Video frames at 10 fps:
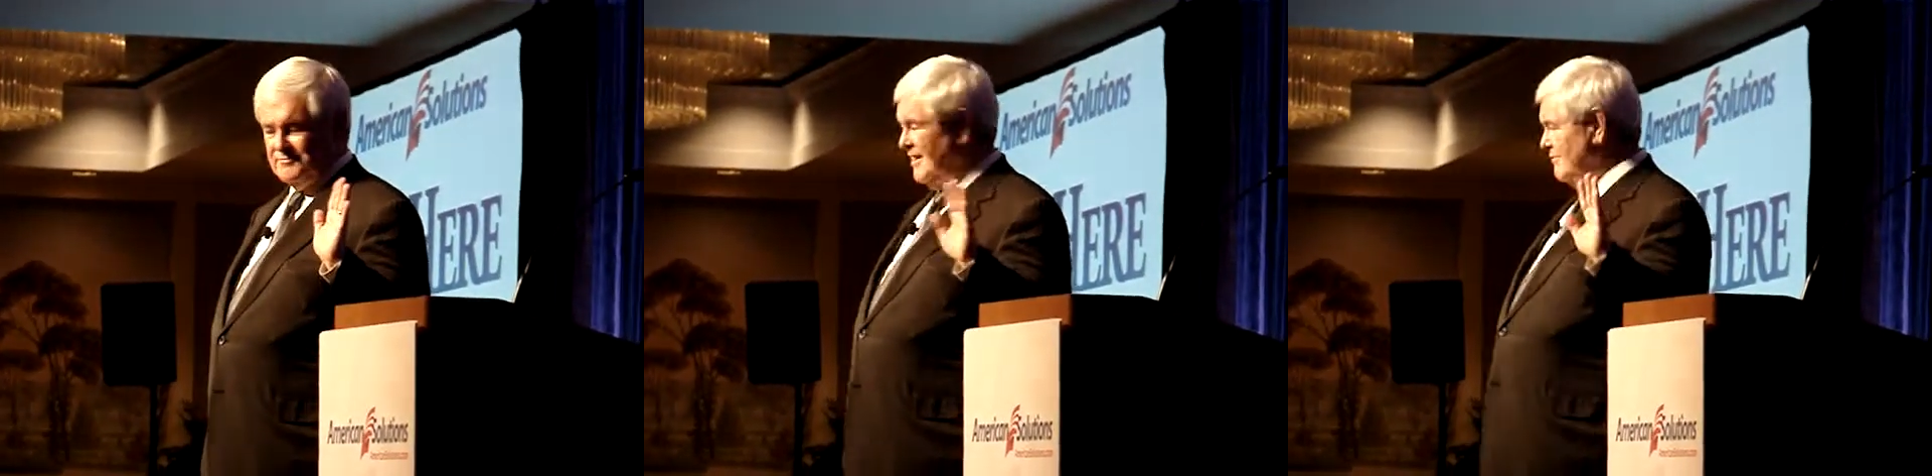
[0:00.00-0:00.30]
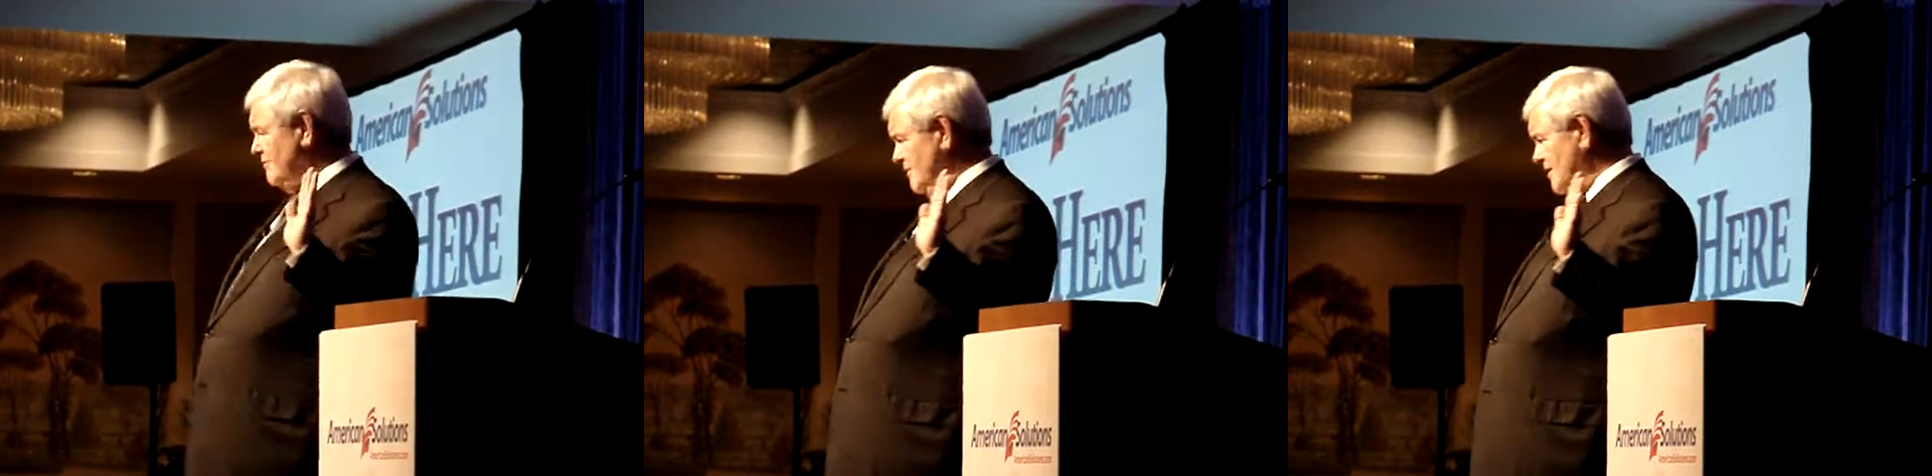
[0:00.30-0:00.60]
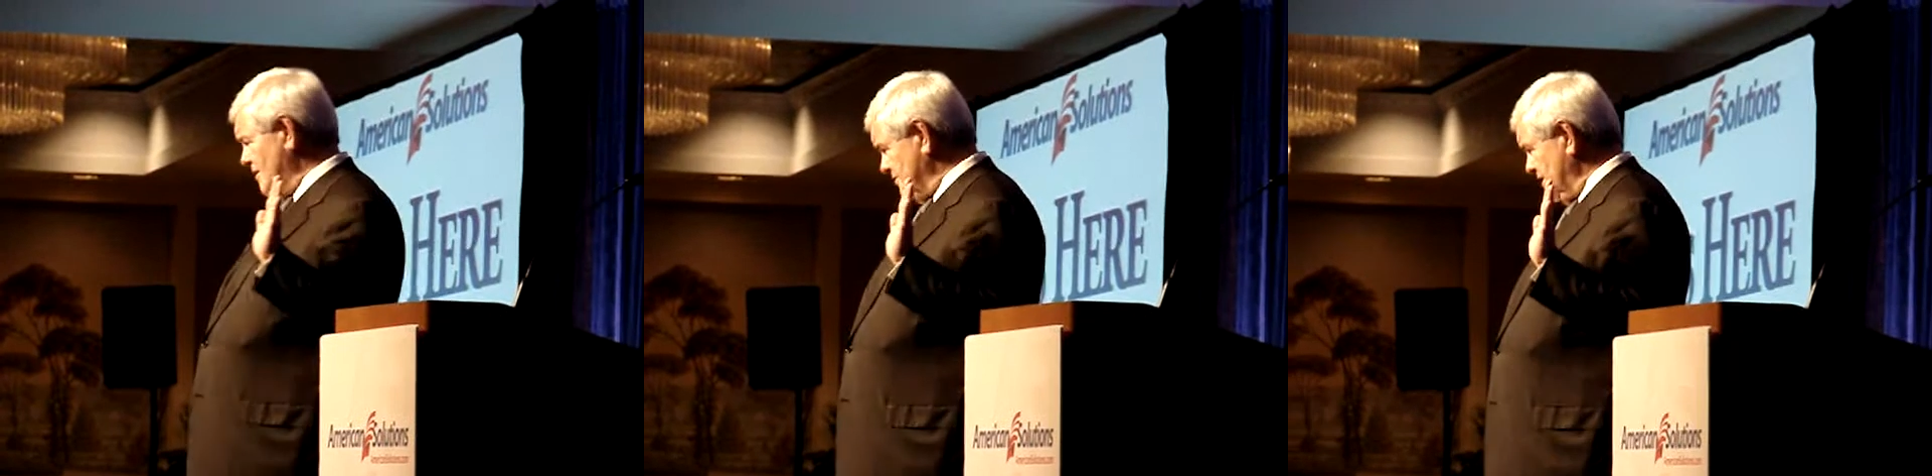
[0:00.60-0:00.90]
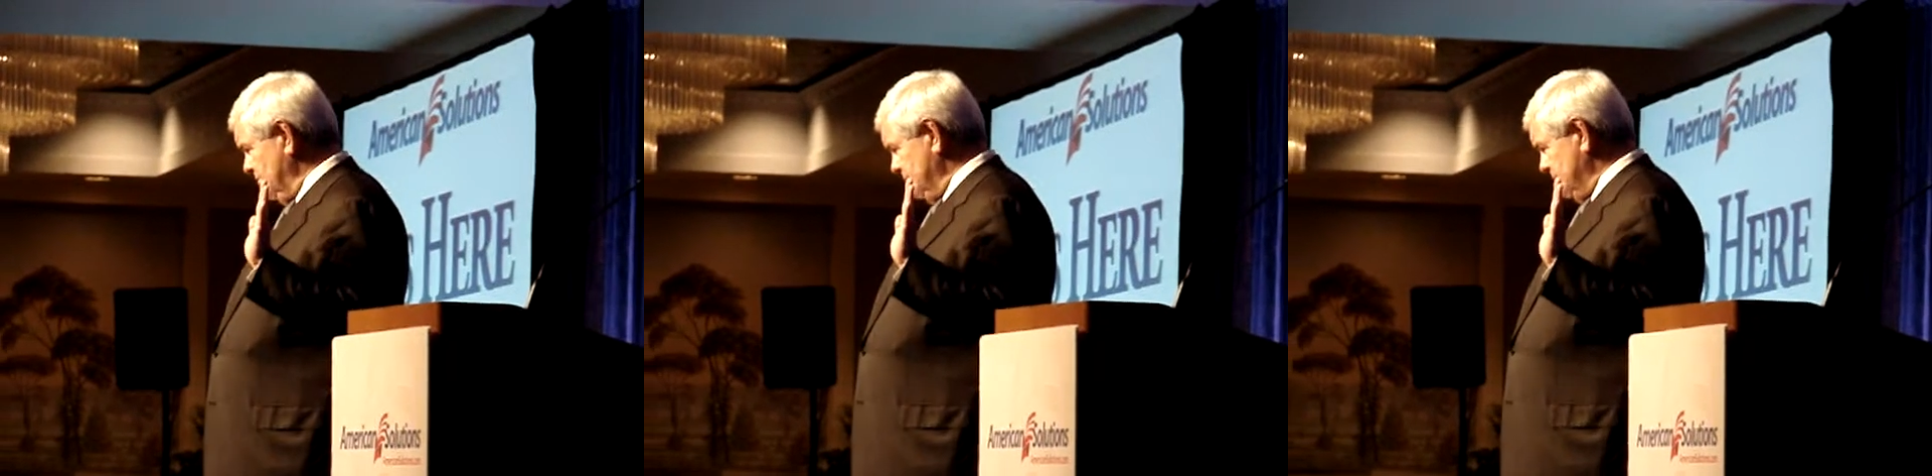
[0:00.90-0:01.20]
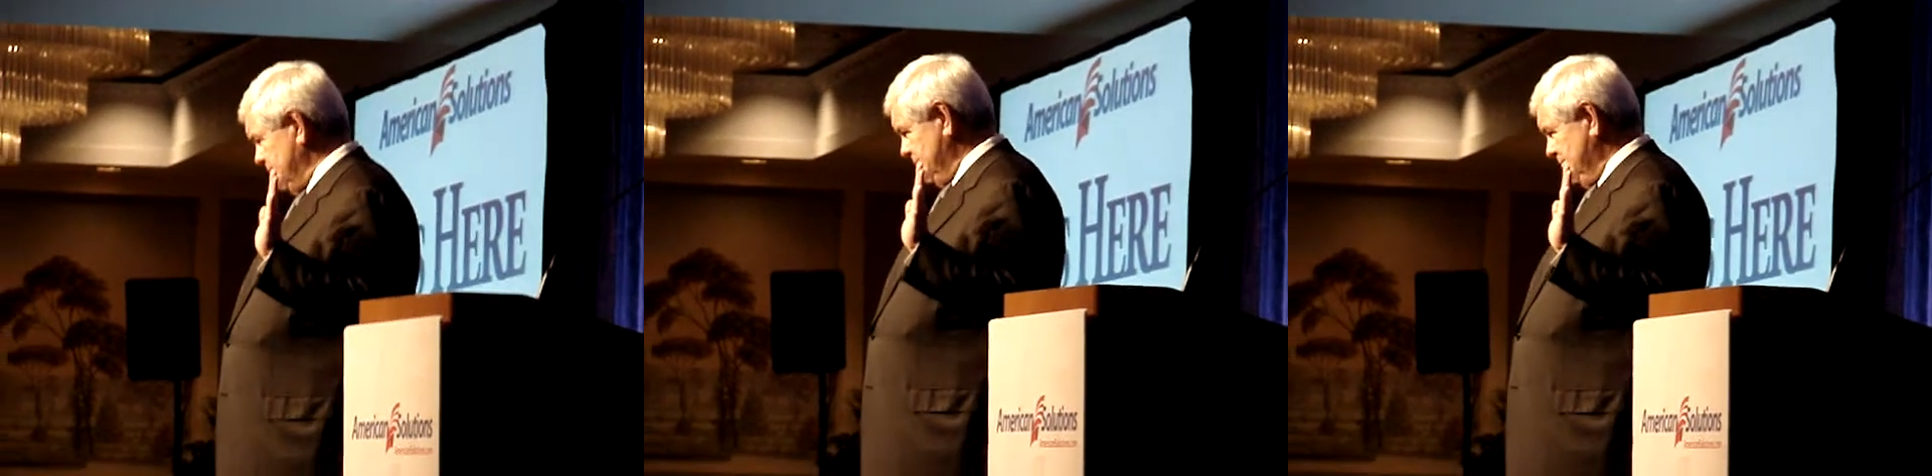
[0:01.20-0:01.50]
We have the videotape.
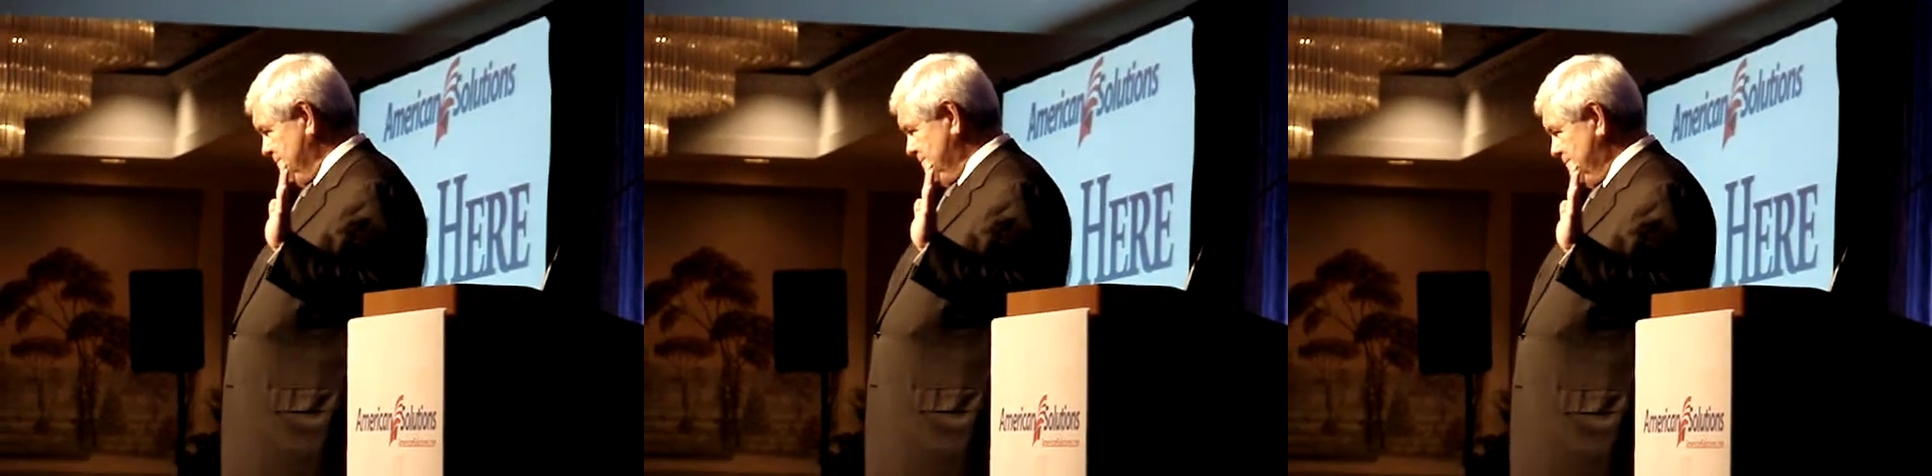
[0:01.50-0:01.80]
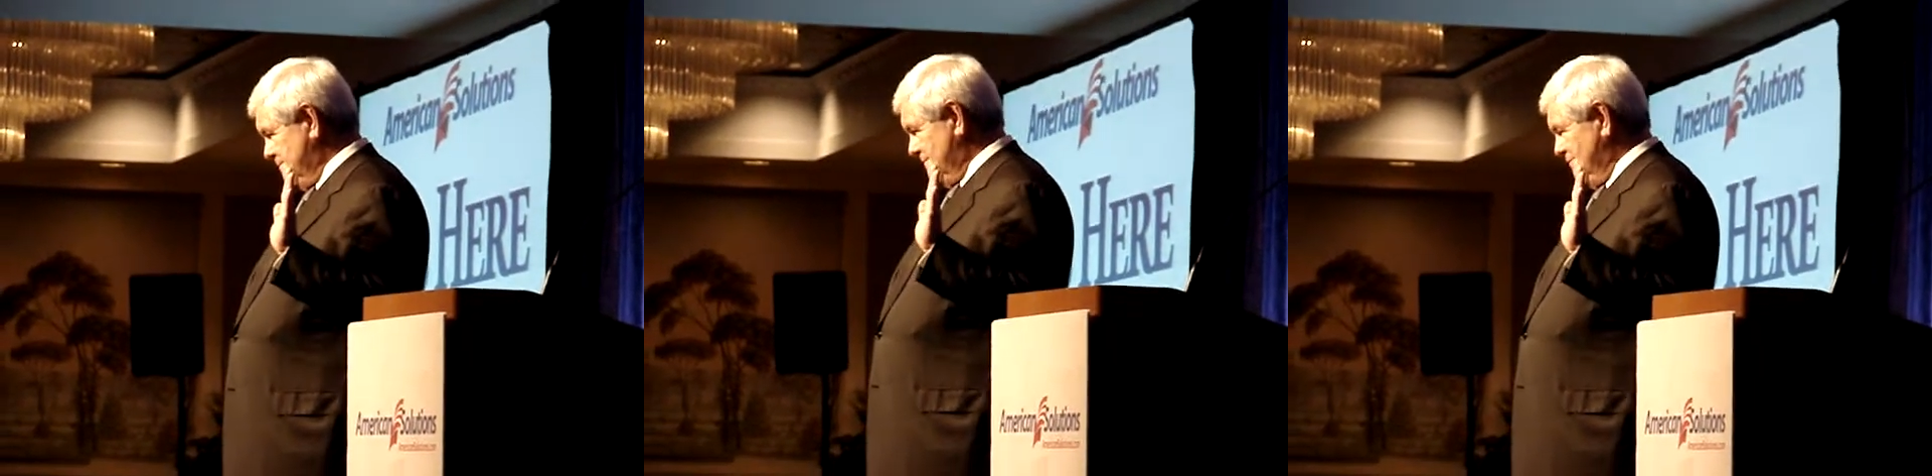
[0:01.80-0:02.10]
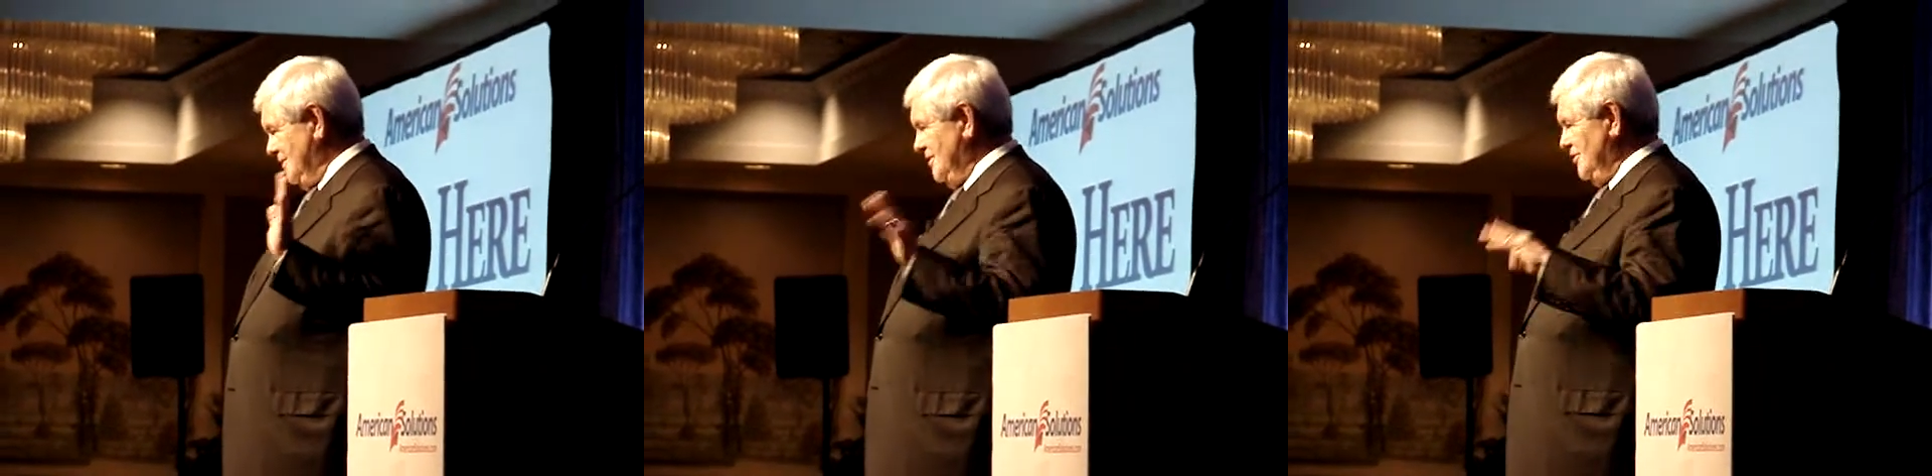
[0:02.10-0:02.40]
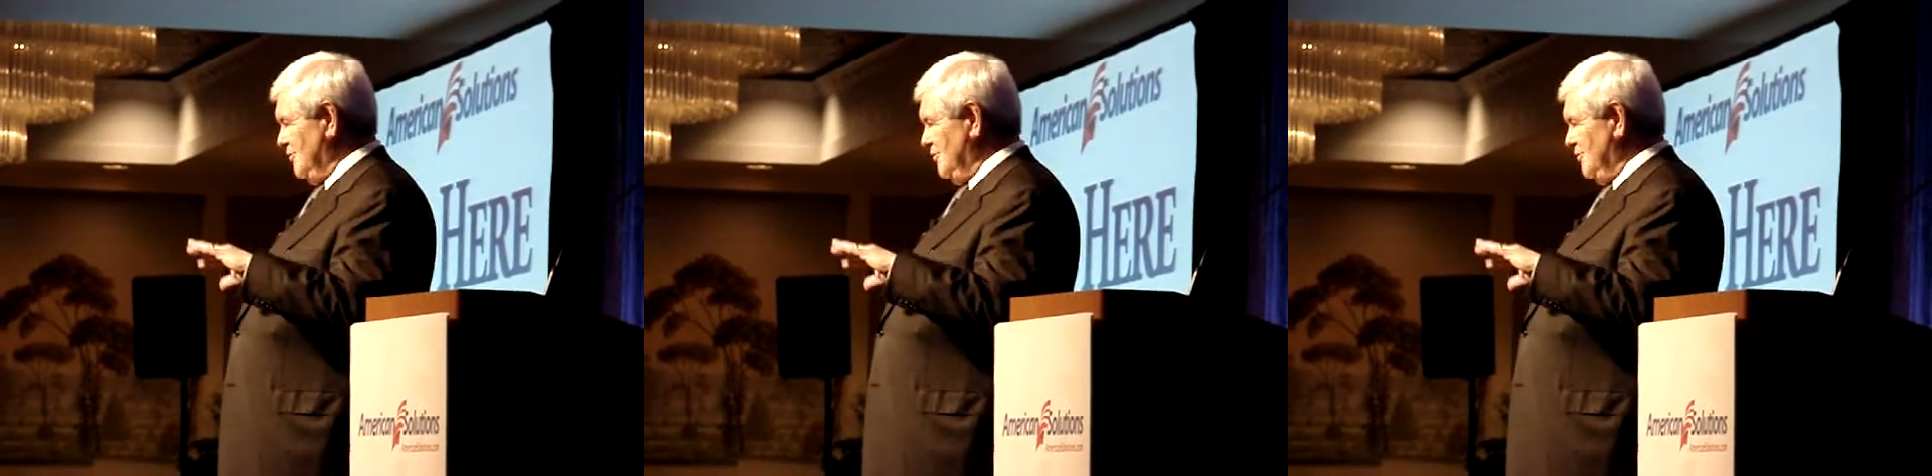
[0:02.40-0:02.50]
We can